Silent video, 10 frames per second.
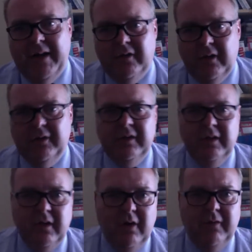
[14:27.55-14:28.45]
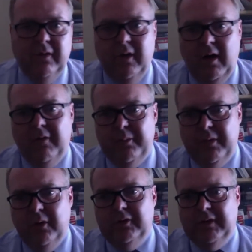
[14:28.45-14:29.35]
There's obviously an awful lot of
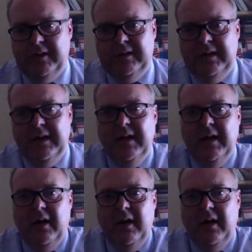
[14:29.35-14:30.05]
processing